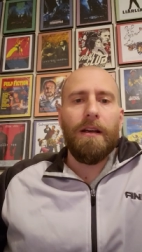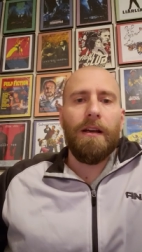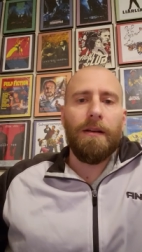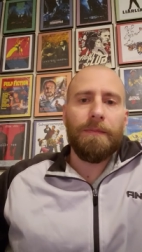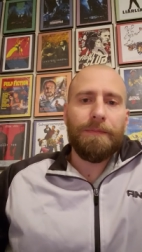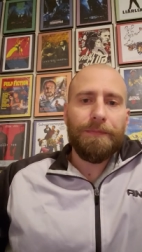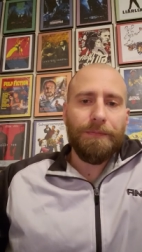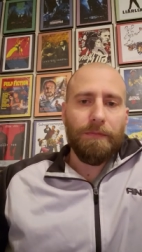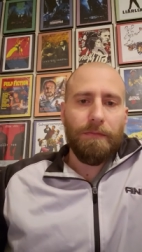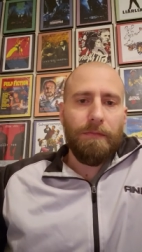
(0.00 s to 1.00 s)
Um,
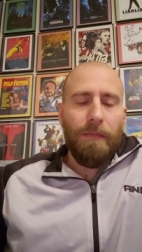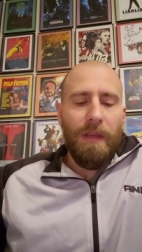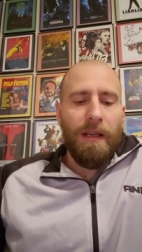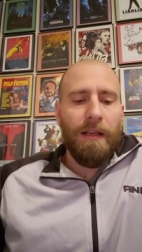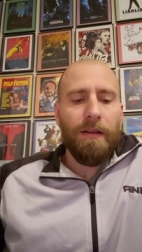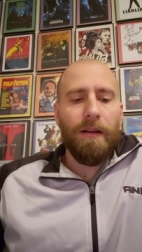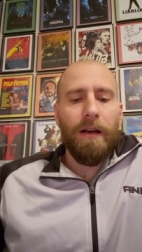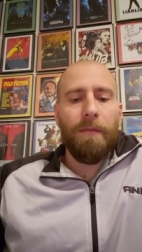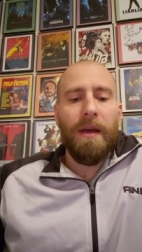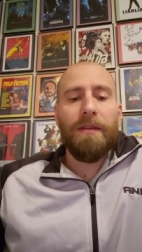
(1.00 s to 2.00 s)
here,
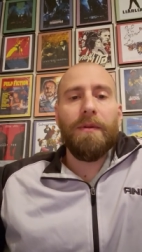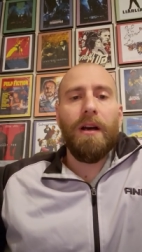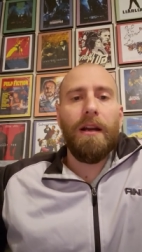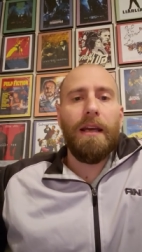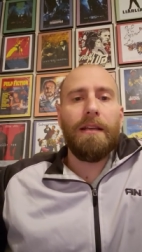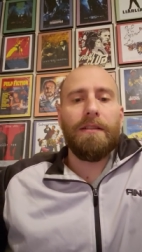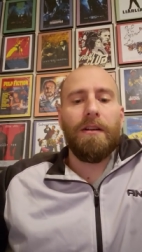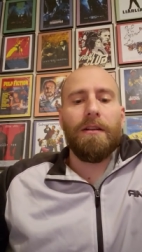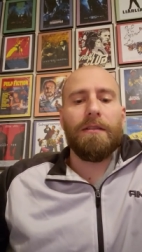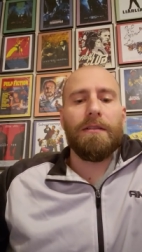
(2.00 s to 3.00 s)
Matthew McConaughey
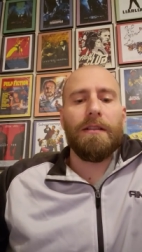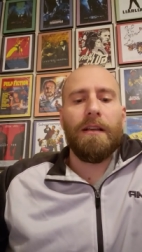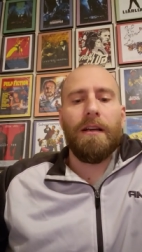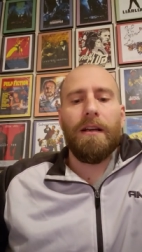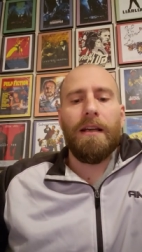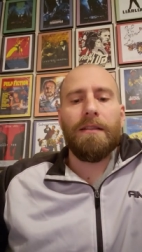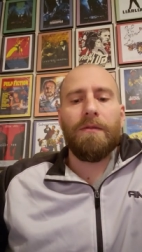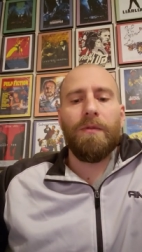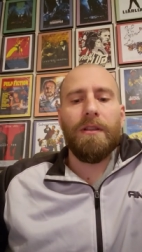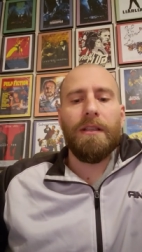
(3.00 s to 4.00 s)
stars as
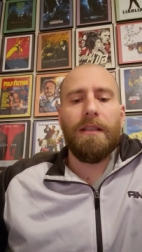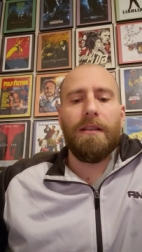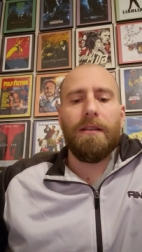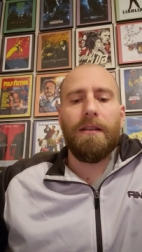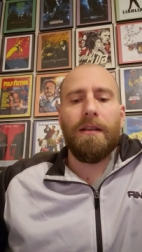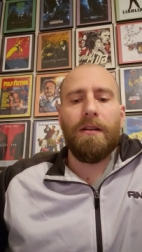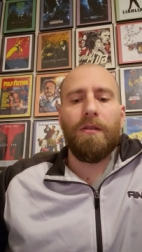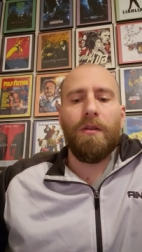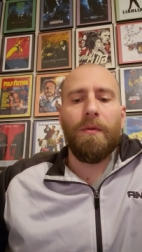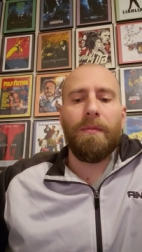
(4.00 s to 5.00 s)
a wealthy uh,
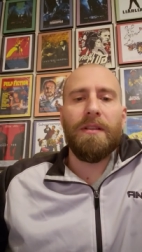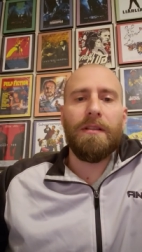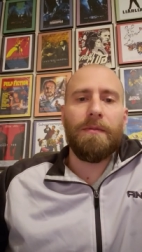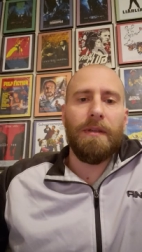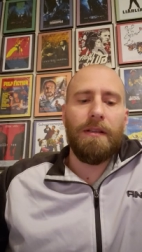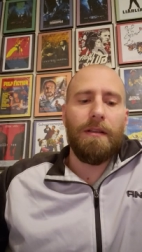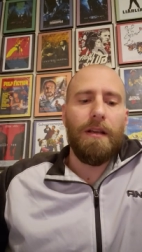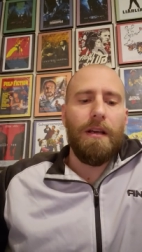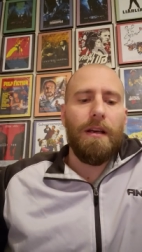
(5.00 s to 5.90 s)
Oklahoma businessman